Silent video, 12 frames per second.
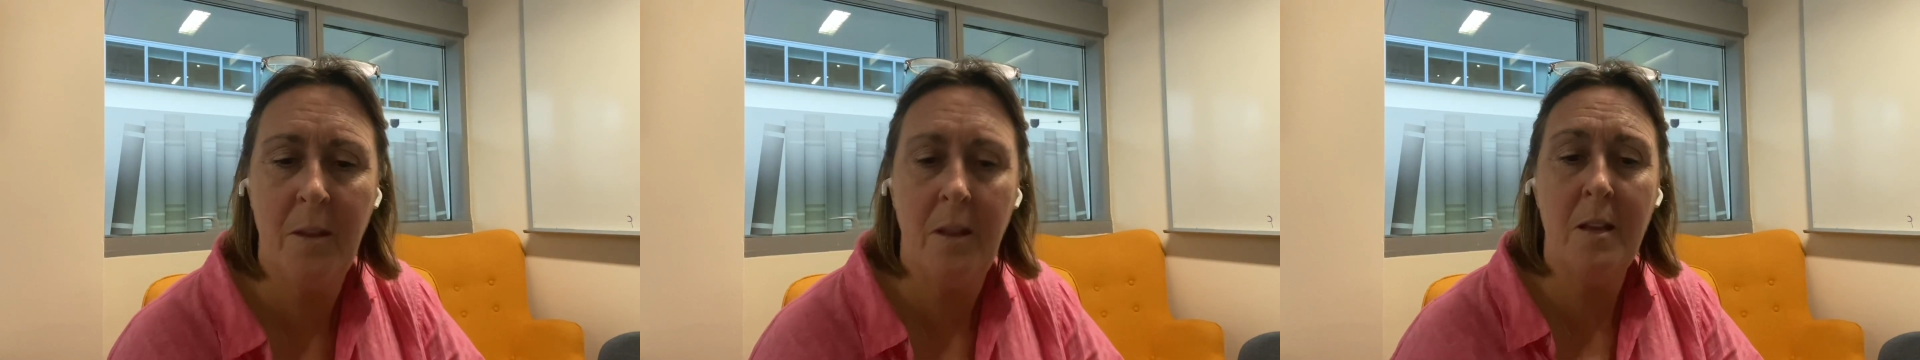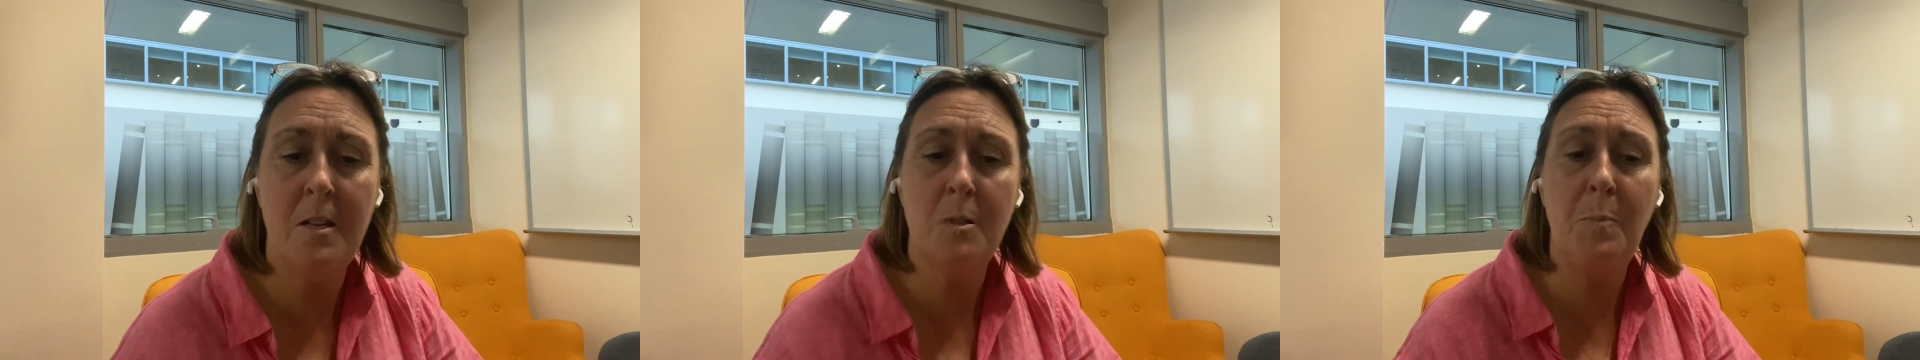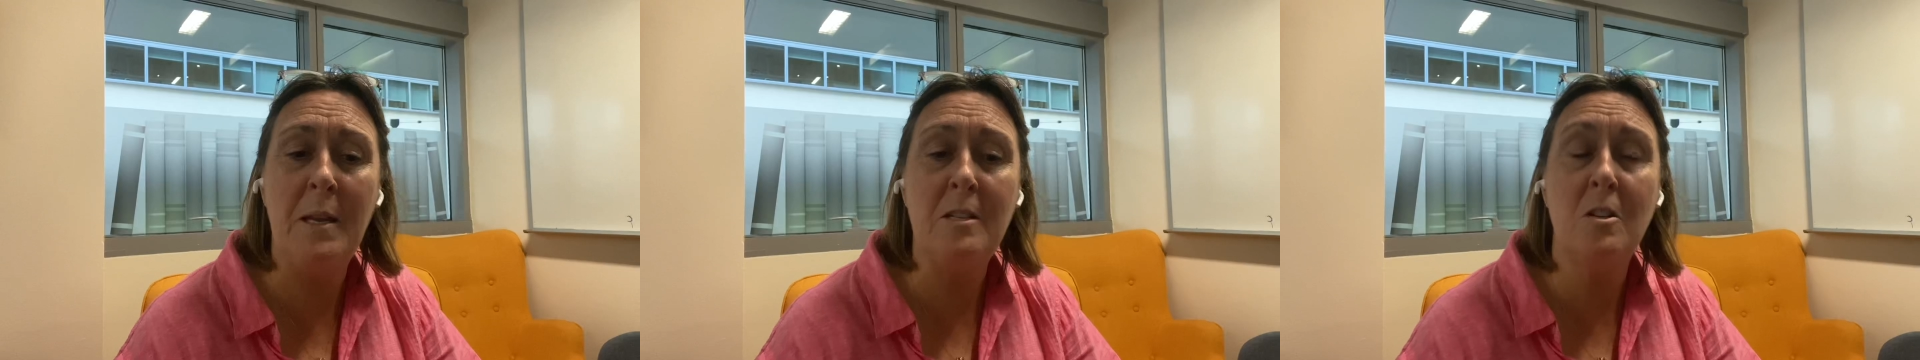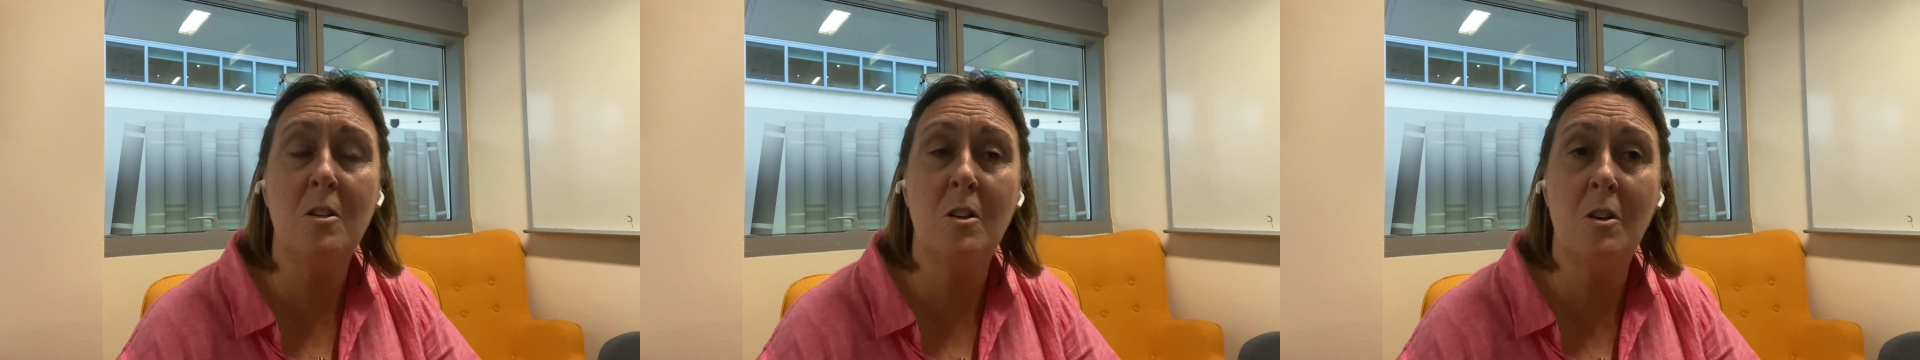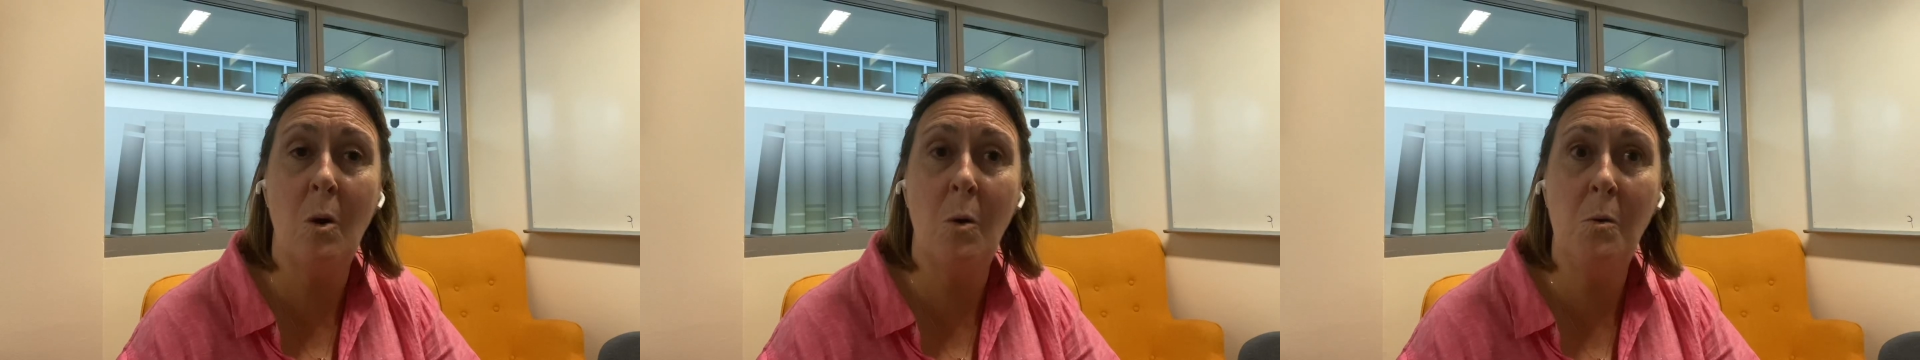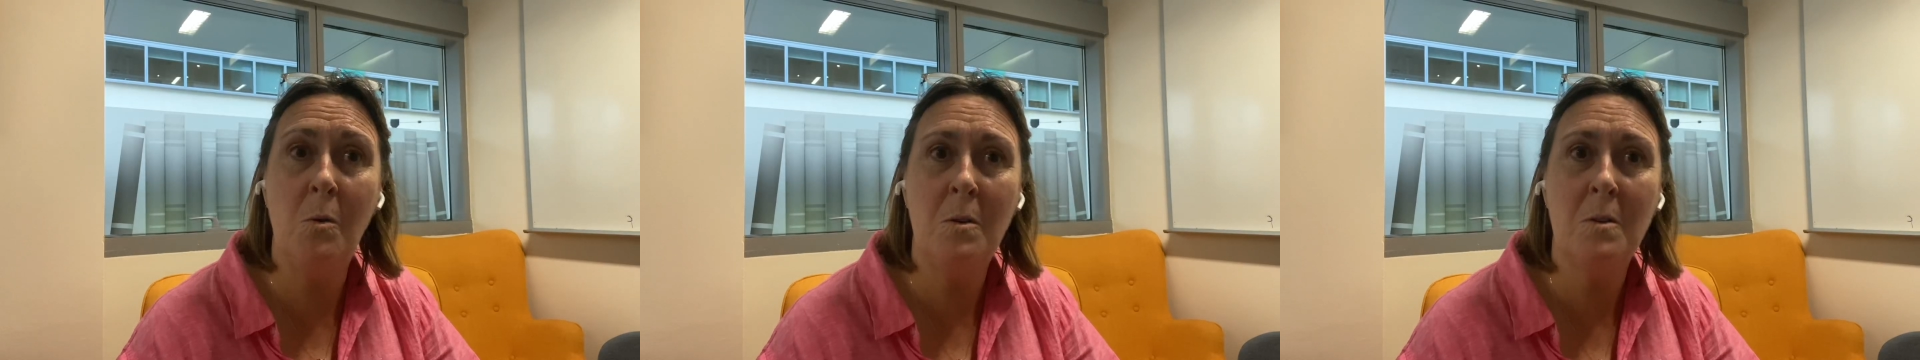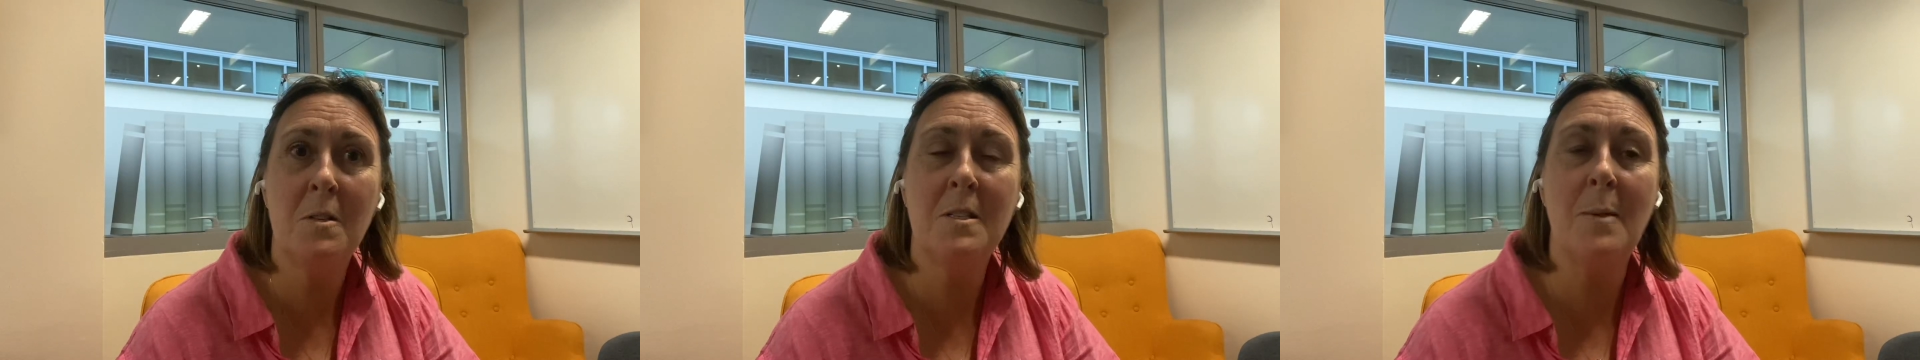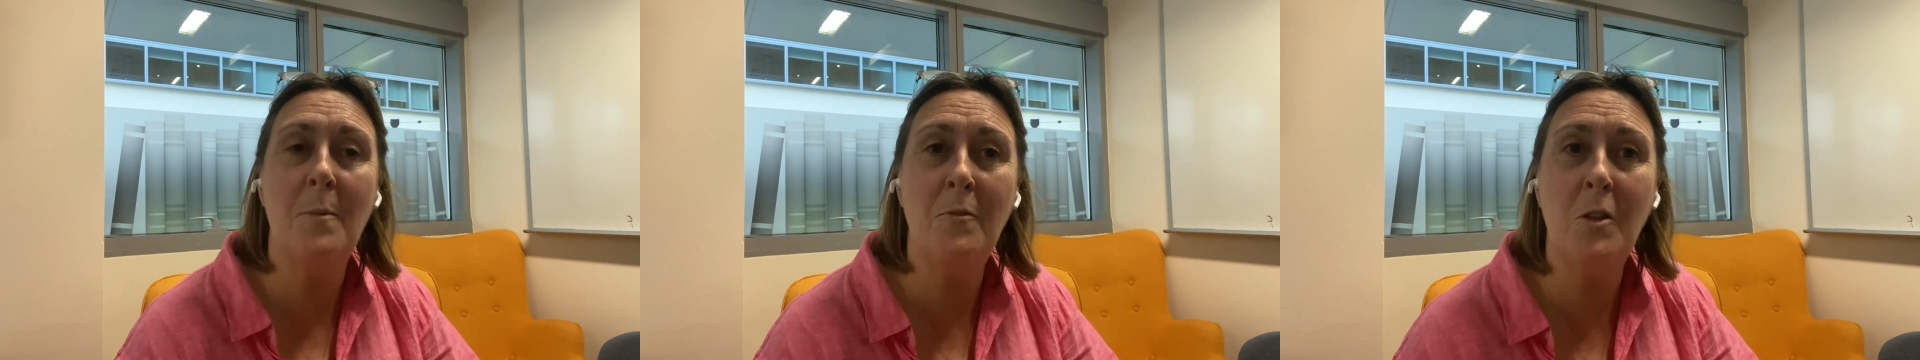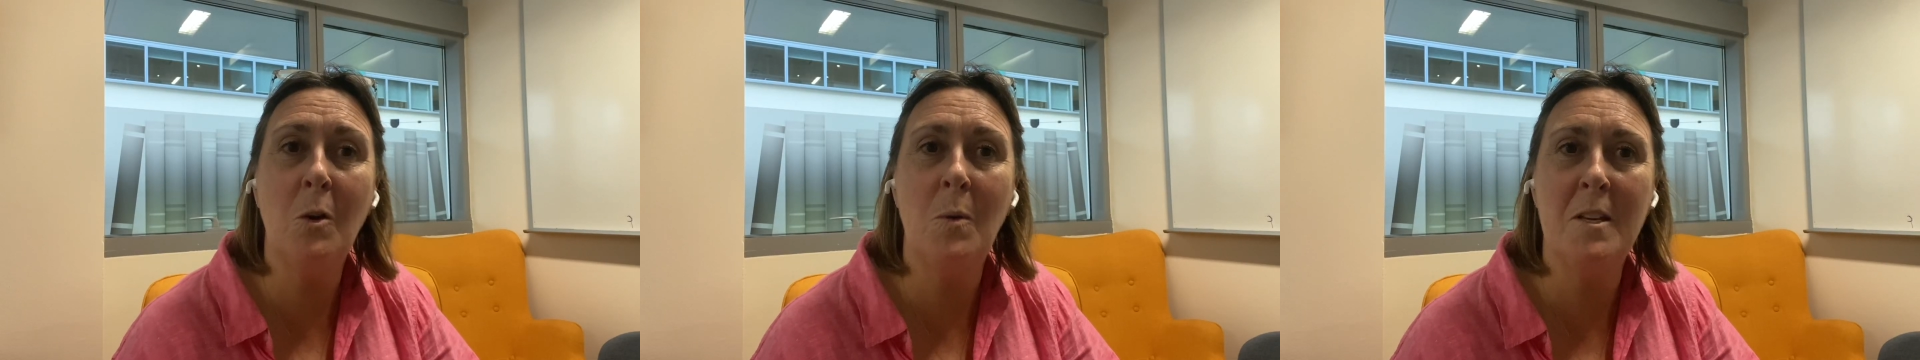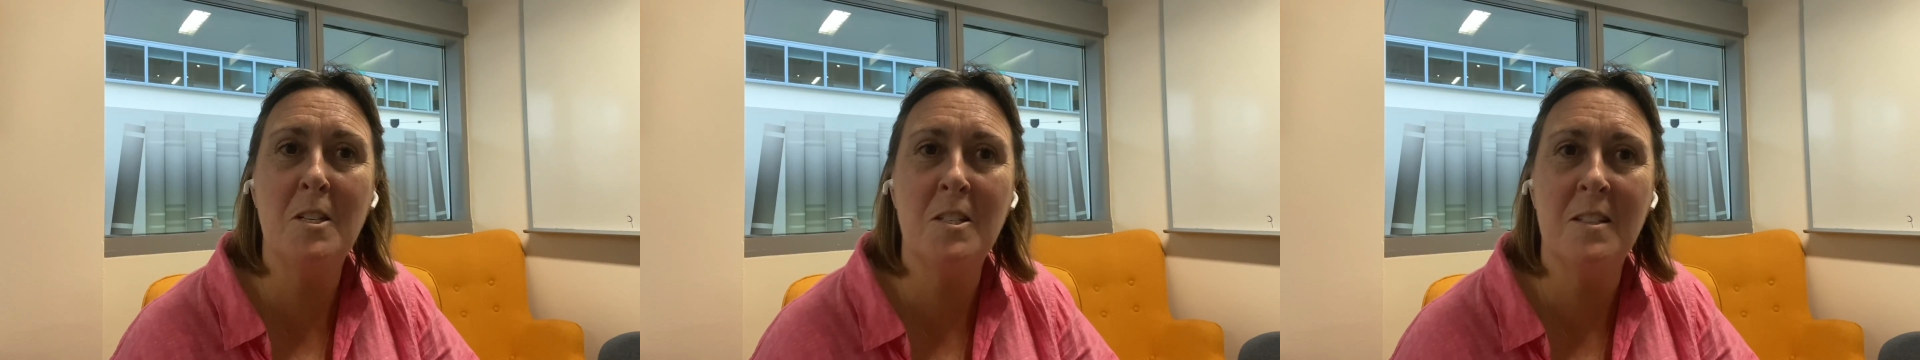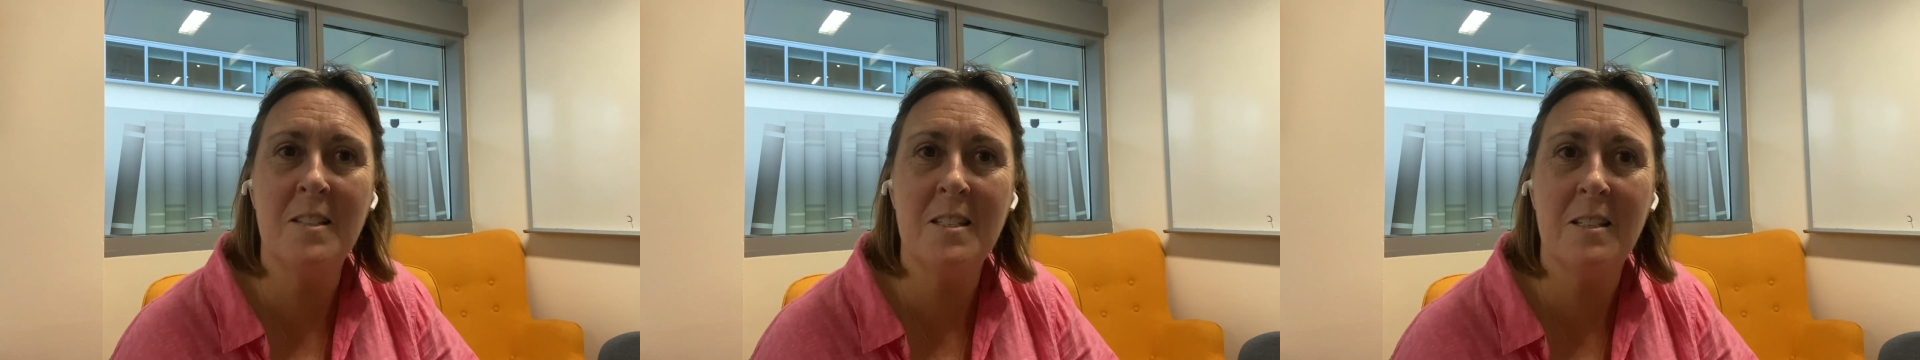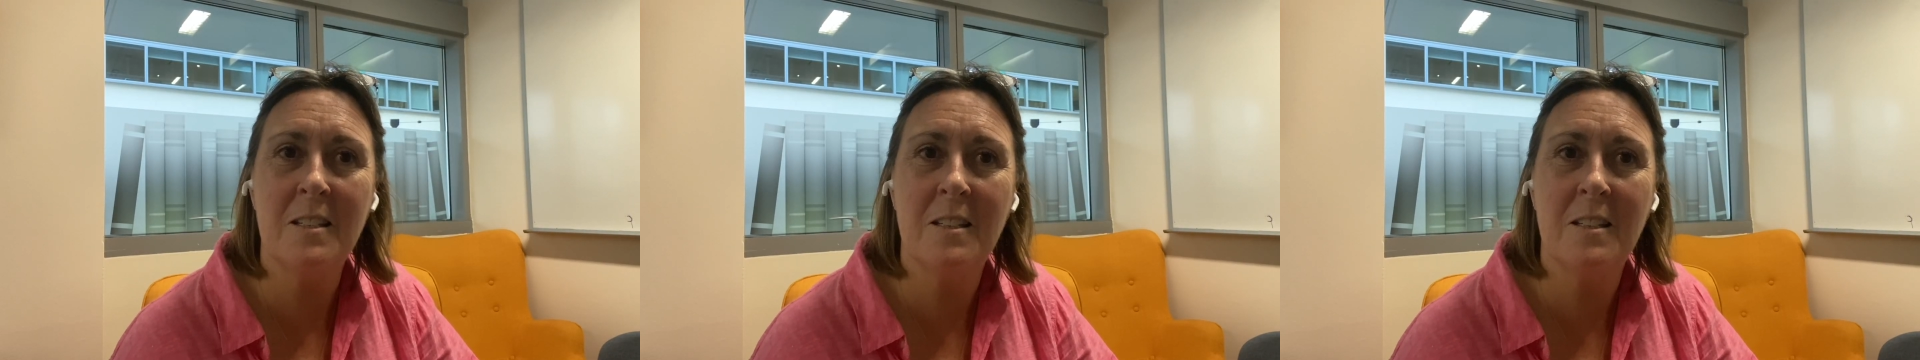It is better to know some of the questions